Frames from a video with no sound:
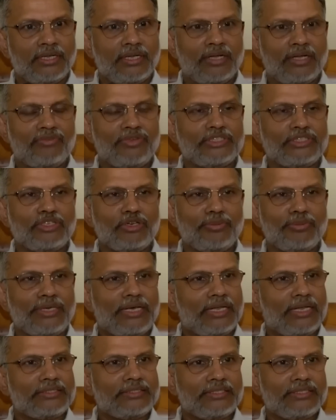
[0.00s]
which will be
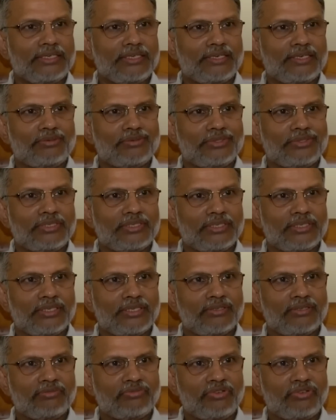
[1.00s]
lasting around
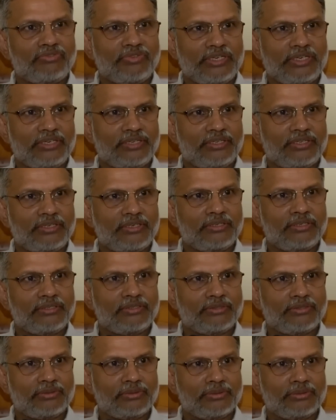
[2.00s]
15
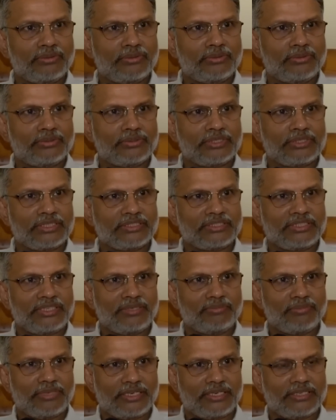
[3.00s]
to 16
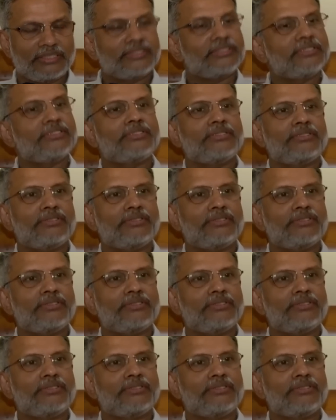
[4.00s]
minutes.